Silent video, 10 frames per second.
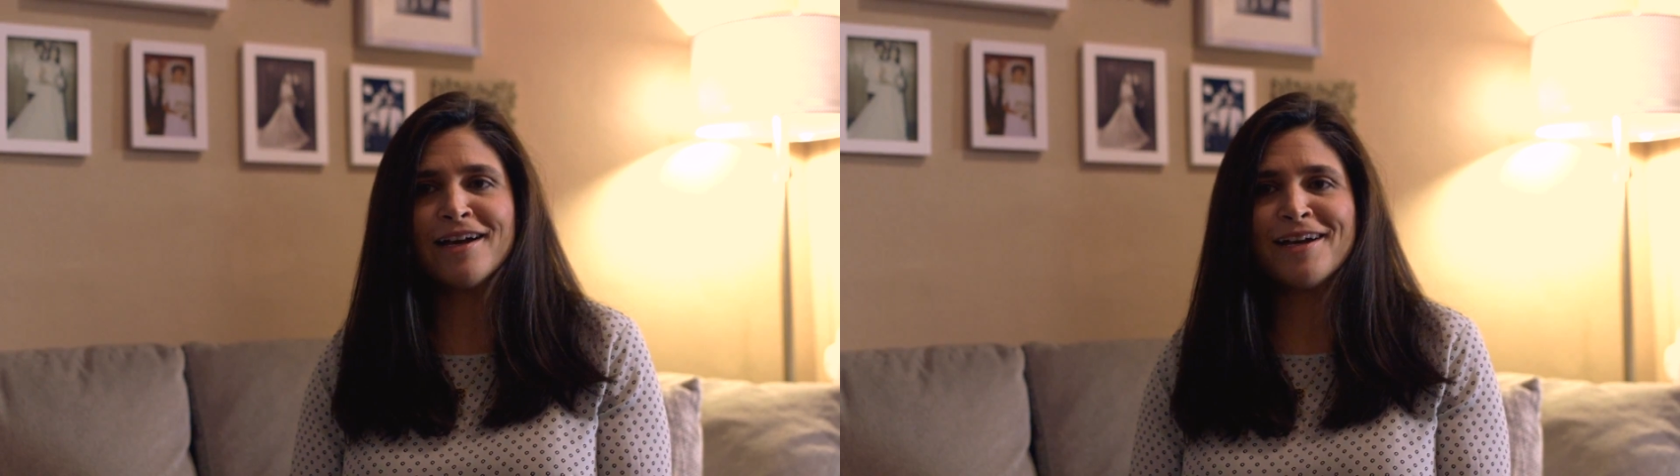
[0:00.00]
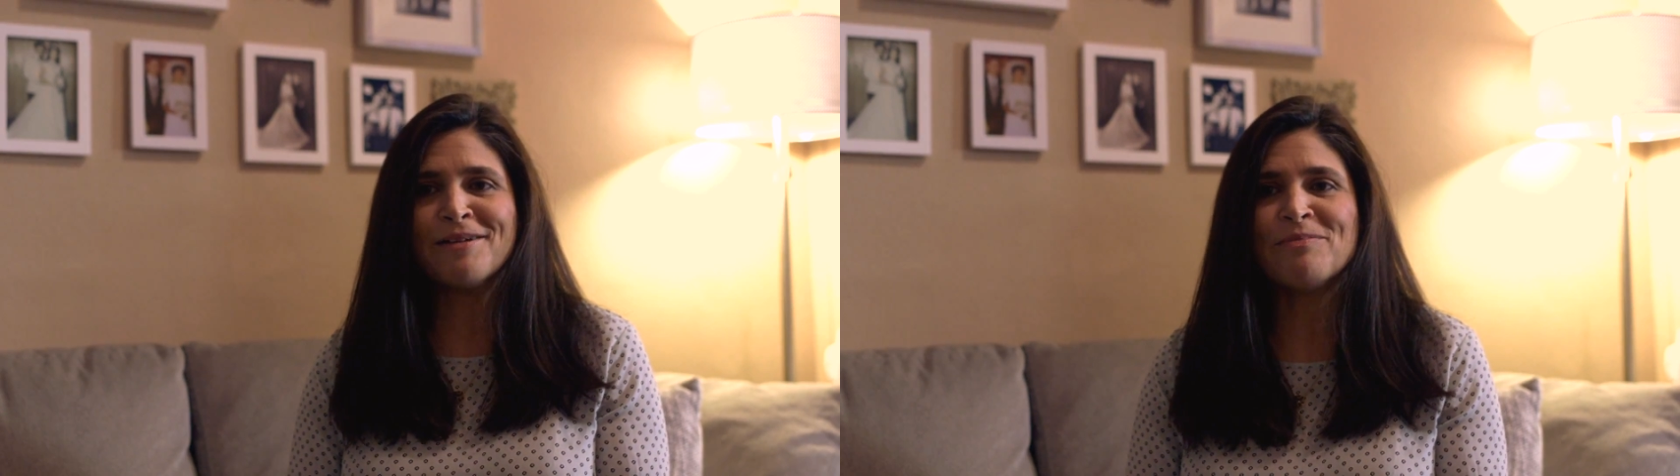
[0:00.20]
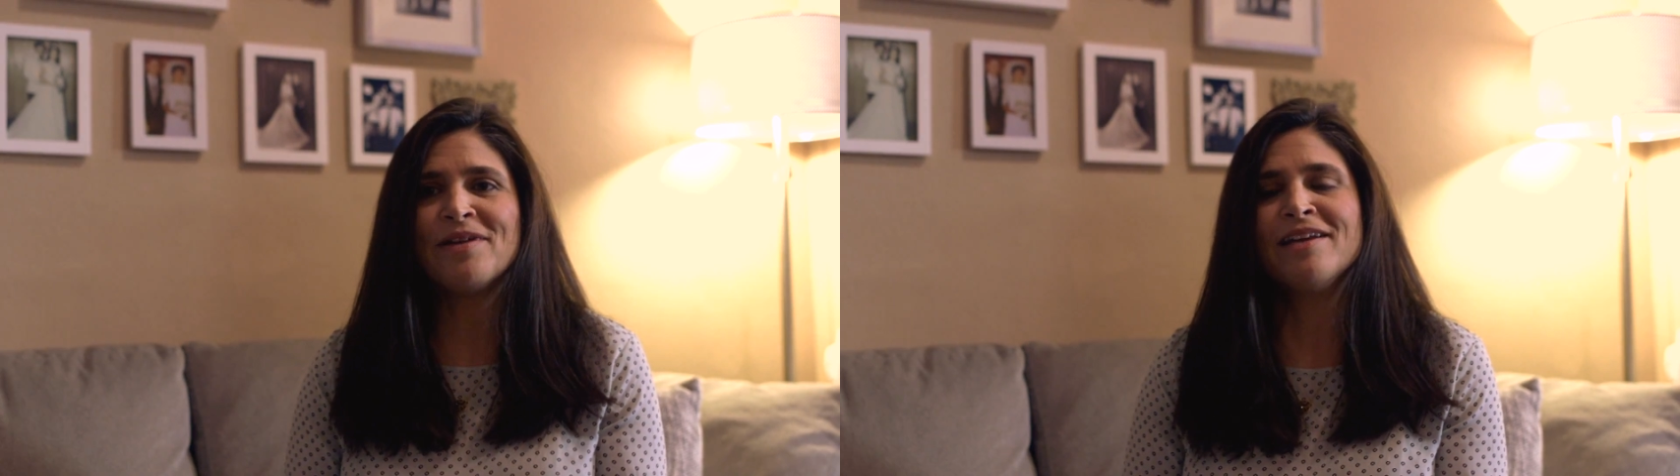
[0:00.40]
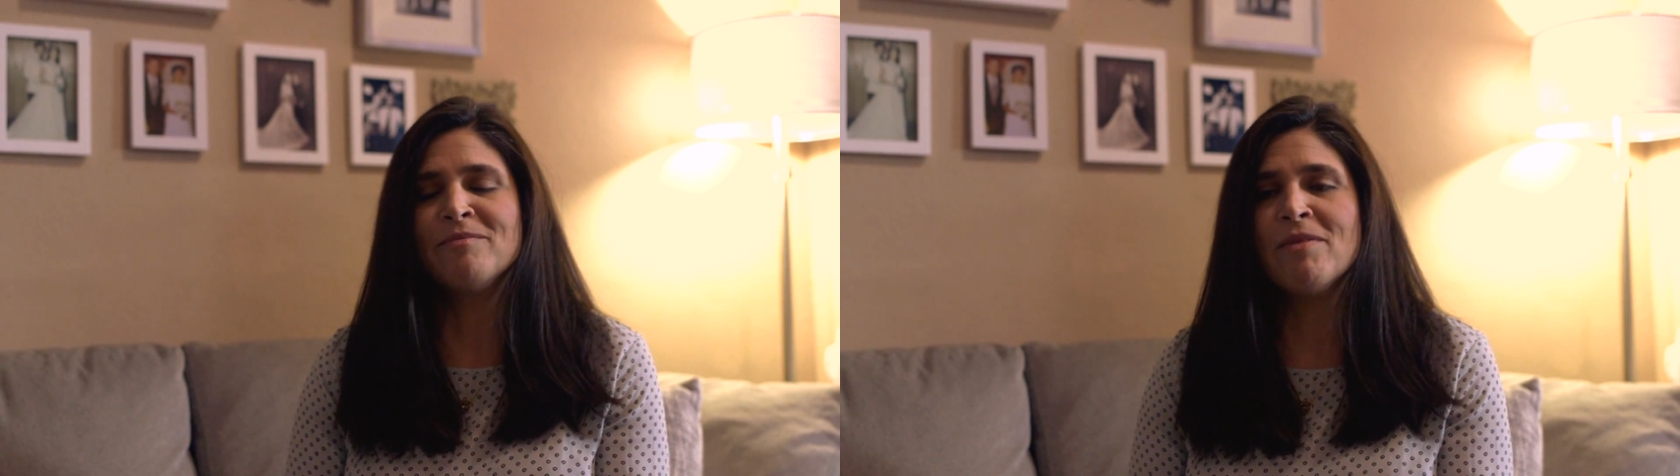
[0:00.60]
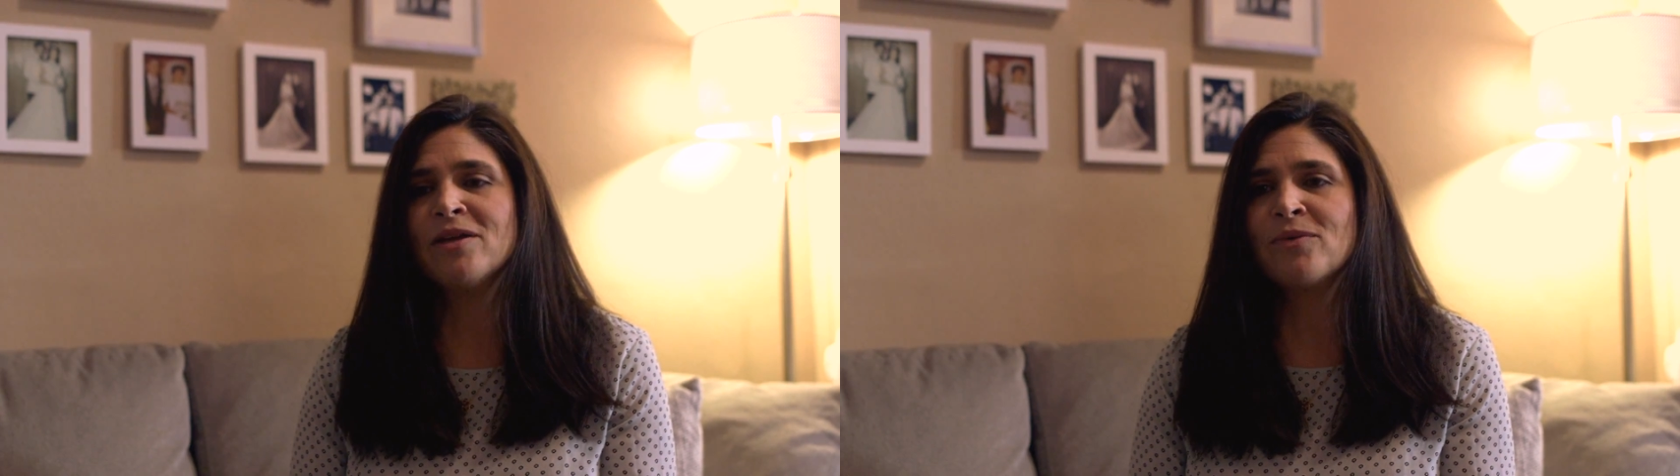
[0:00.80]

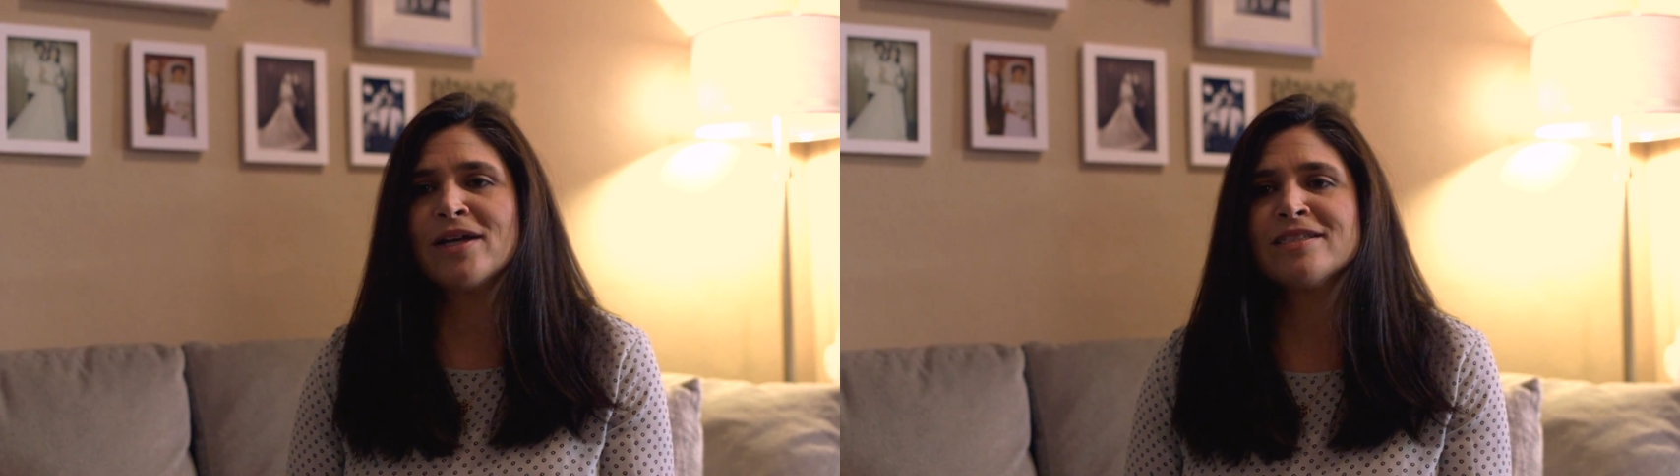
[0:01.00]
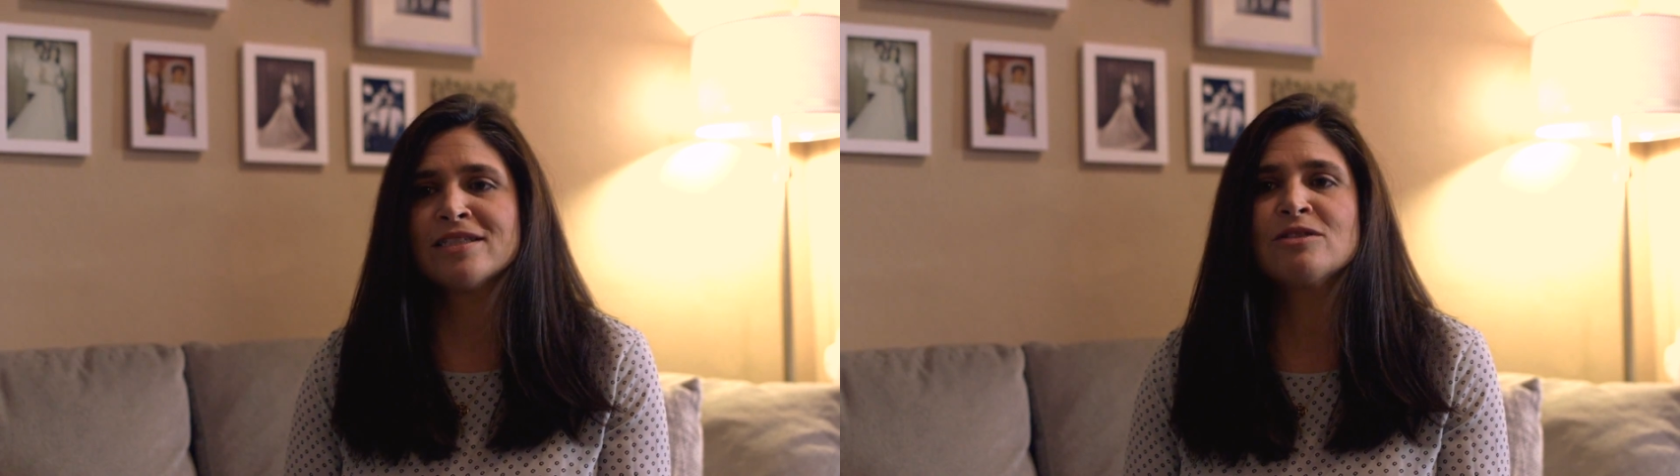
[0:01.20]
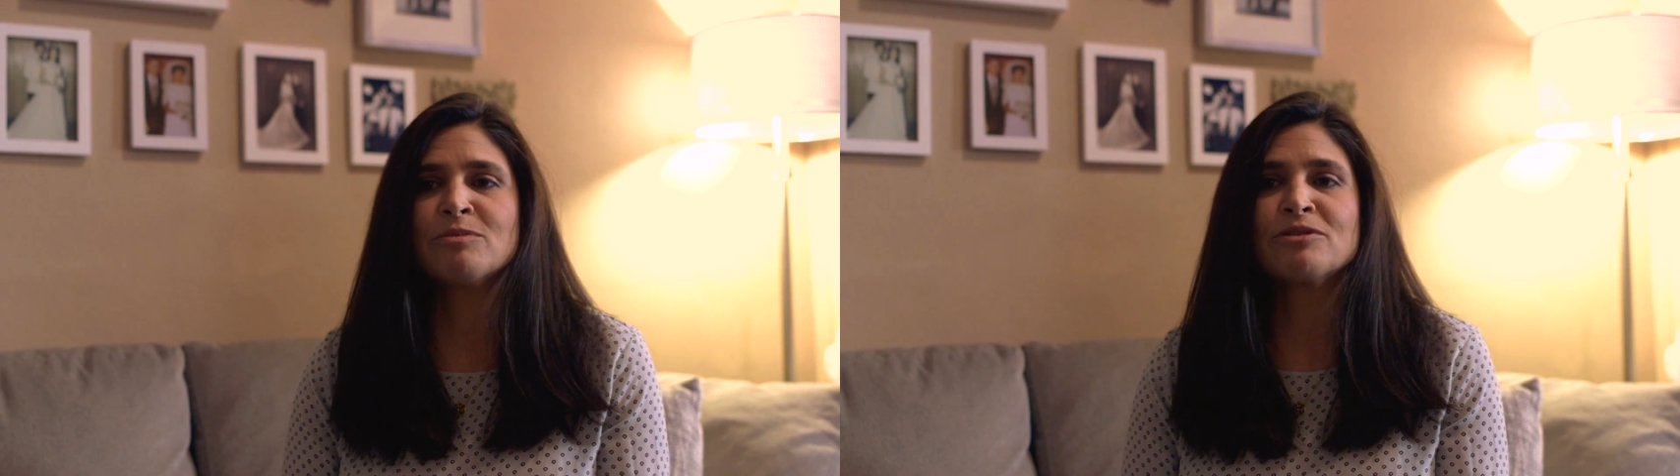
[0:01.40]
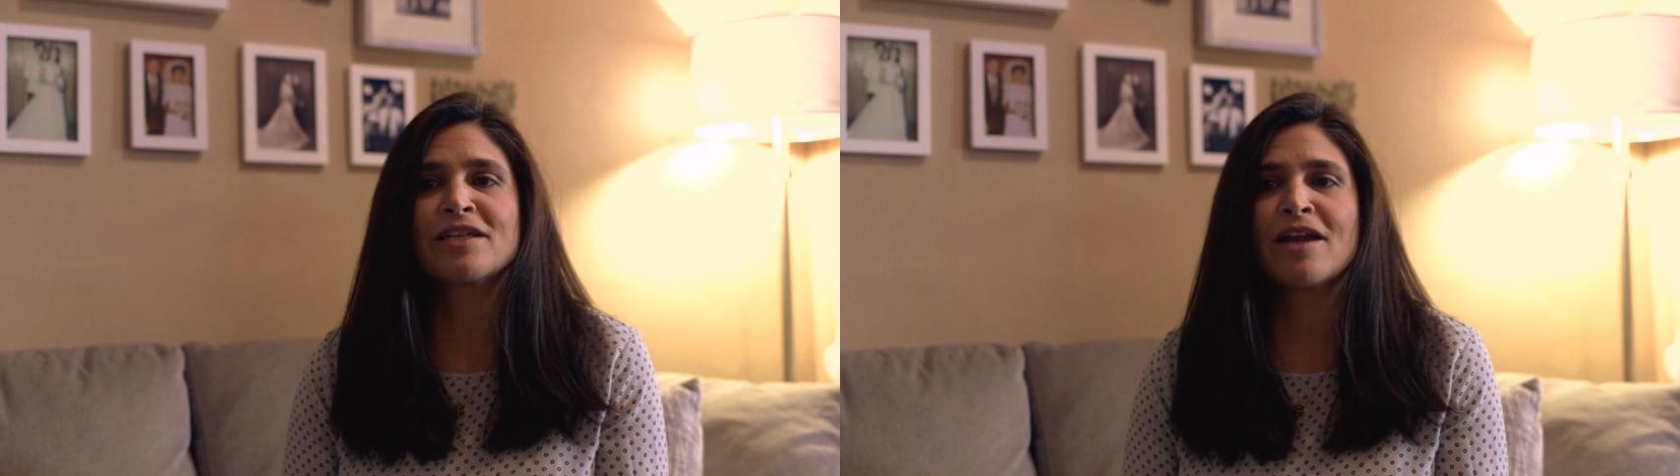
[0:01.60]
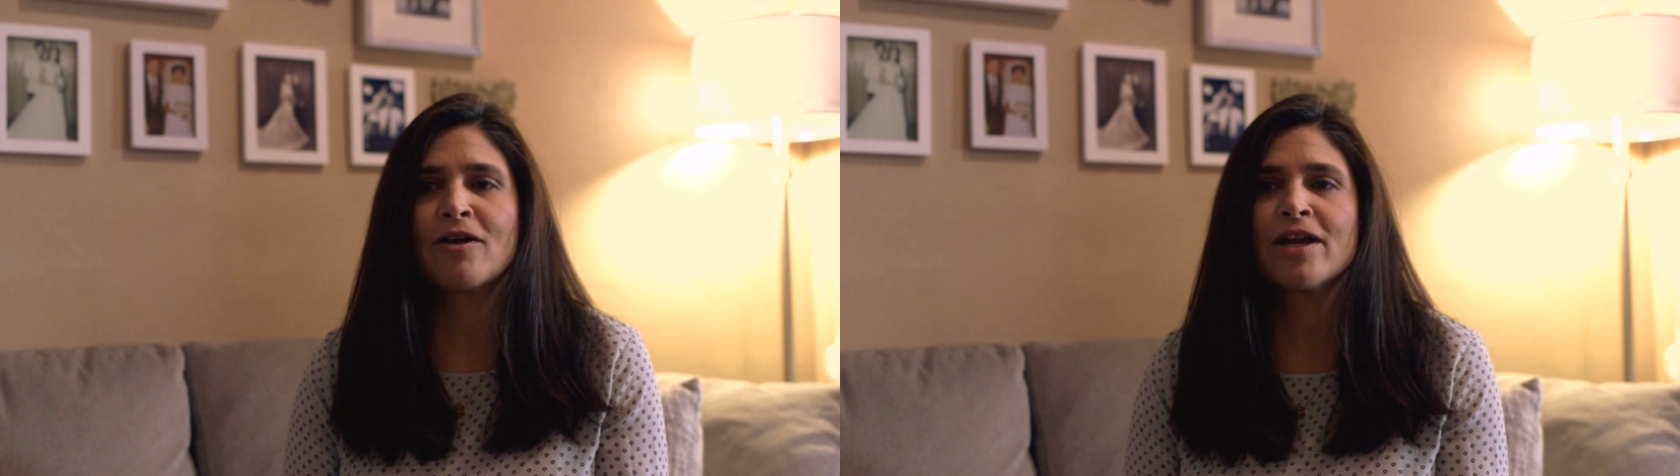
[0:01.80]
and many ways that's super
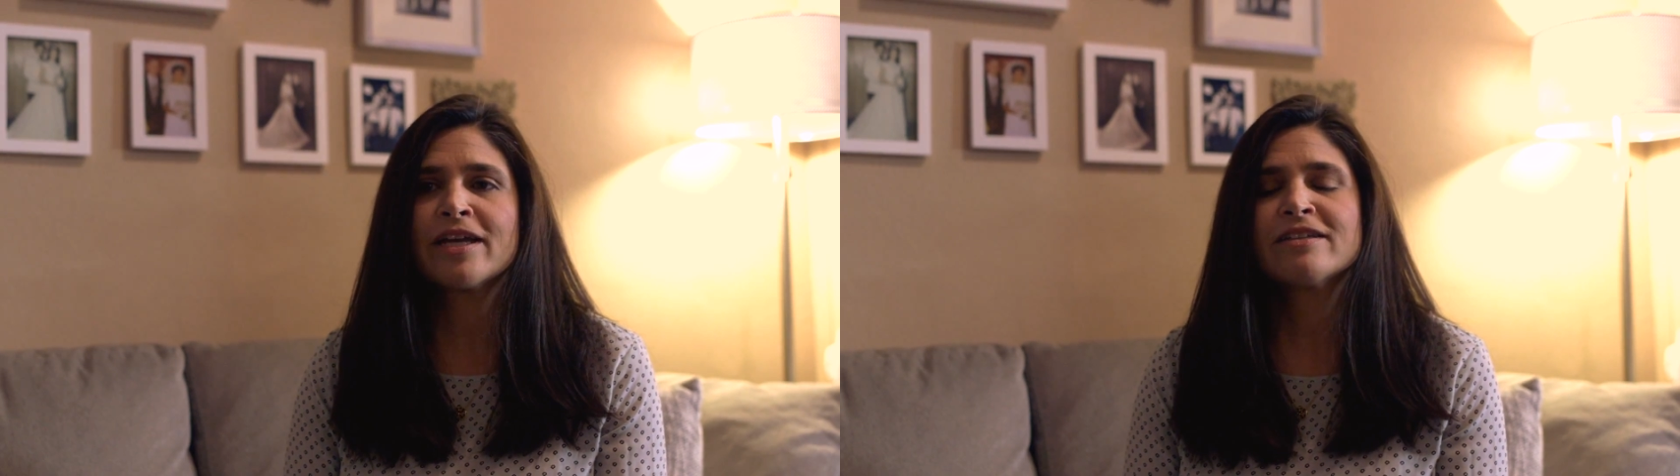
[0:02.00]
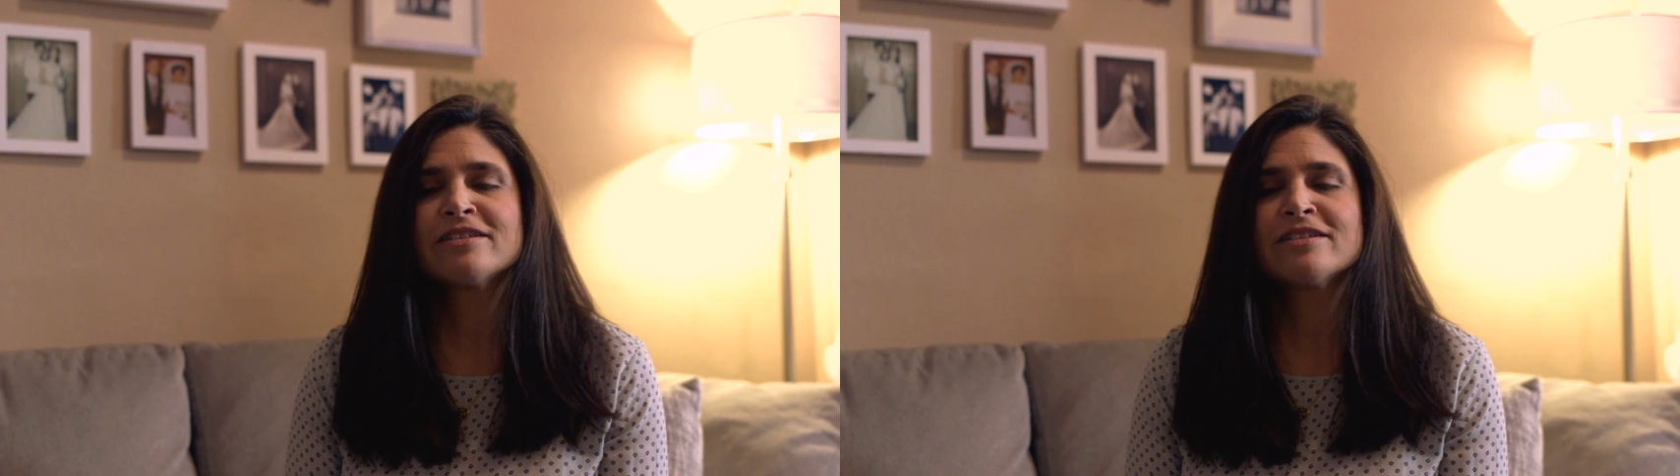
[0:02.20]
scary.